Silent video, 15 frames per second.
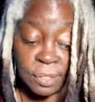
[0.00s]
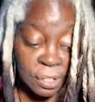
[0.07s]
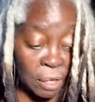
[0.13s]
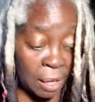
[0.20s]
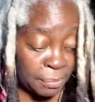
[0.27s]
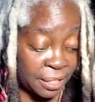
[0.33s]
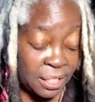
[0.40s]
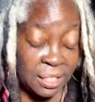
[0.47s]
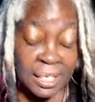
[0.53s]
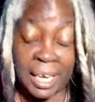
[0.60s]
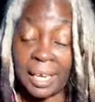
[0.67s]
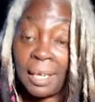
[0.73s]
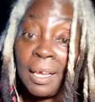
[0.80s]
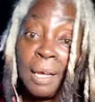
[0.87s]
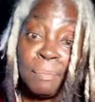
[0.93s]
So I'm just
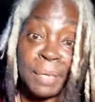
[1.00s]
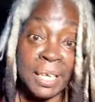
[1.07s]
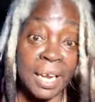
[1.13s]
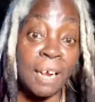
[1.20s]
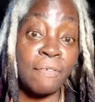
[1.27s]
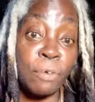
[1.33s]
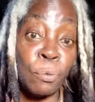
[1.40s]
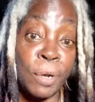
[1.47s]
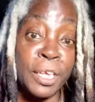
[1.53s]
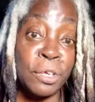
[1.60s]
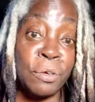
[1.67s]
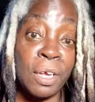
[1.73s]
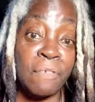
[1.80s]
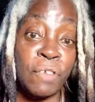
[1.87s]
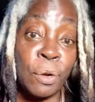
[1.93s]
saying, be careful where
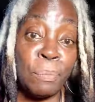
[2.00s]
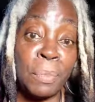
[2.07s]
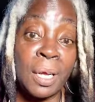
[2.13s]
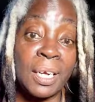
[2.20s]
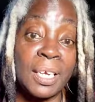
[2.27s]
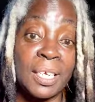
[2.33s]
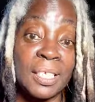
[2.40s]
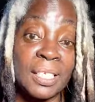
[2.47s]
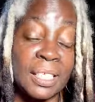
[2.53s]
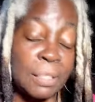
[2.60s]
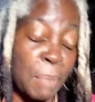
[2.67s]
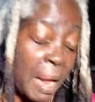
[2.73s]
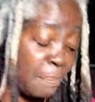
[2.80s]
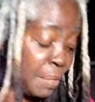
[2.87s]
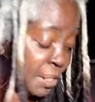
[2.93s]
you give your money, because this
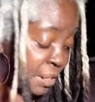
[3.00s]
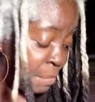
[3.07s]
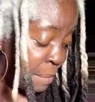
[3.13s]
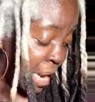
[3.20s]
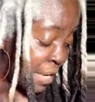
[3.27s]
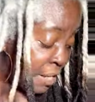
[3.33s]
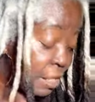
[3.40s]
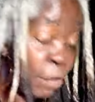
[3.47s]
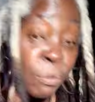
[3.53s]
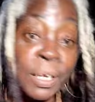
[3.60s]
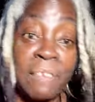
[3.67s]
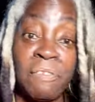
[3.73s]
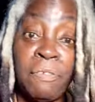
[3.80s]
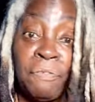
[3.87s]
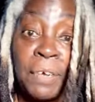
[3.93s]
might be somebody that don't
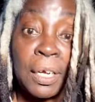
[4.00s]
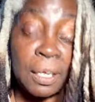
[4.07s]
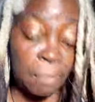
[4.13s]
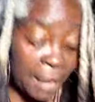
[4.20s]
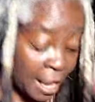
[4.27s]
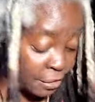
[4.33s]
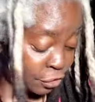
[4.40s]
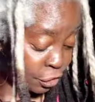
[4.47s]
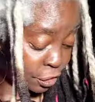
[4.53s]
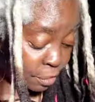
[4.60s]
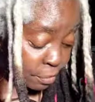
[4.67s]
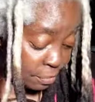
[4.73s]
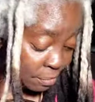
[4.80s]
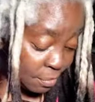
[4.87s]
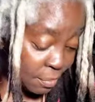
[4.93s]
give a fuck about
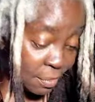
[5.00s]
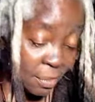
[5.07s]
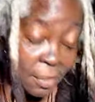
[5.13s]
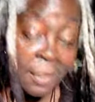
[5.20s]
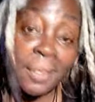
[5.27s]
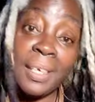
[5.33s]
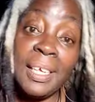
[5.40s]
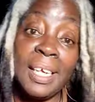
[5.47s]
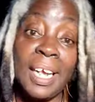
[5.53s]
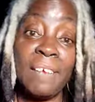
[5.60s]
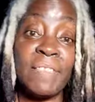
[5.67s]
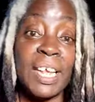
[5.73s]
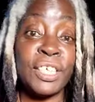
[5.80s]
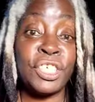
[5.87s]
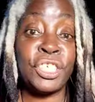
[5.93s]
you.
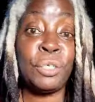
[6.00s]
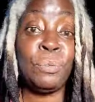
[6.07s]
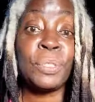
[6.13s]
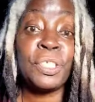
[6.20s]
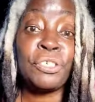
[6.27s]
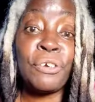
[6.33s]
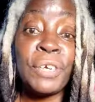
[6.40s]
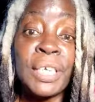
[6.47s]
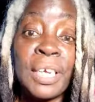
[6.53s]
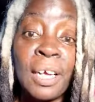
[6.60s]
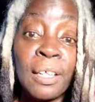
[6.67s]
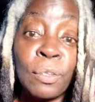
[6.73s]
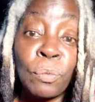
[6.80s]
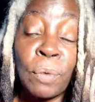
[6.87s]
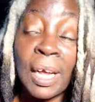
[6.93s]
If that shoe was turned the
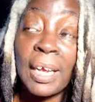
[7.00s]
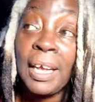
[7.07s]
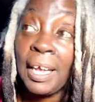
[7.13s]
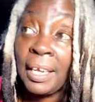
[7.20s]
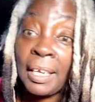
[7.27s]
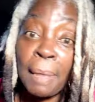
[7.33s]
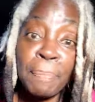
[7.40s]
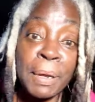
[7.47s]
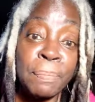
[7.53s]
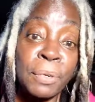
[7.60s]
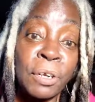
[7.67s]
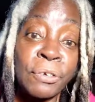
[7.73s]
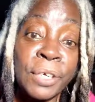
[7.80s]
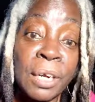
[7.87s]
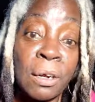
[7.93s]
other way, let people
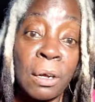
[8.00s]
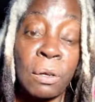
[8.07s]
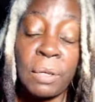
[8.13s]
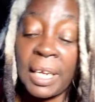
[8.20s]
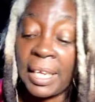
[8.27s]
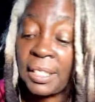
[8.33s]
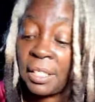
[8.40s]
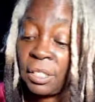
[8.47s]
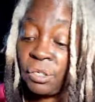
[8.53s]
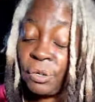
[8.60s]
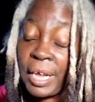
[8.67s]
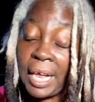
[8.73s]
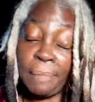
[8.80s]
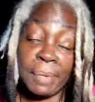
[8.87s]
learn their own lessons, okay?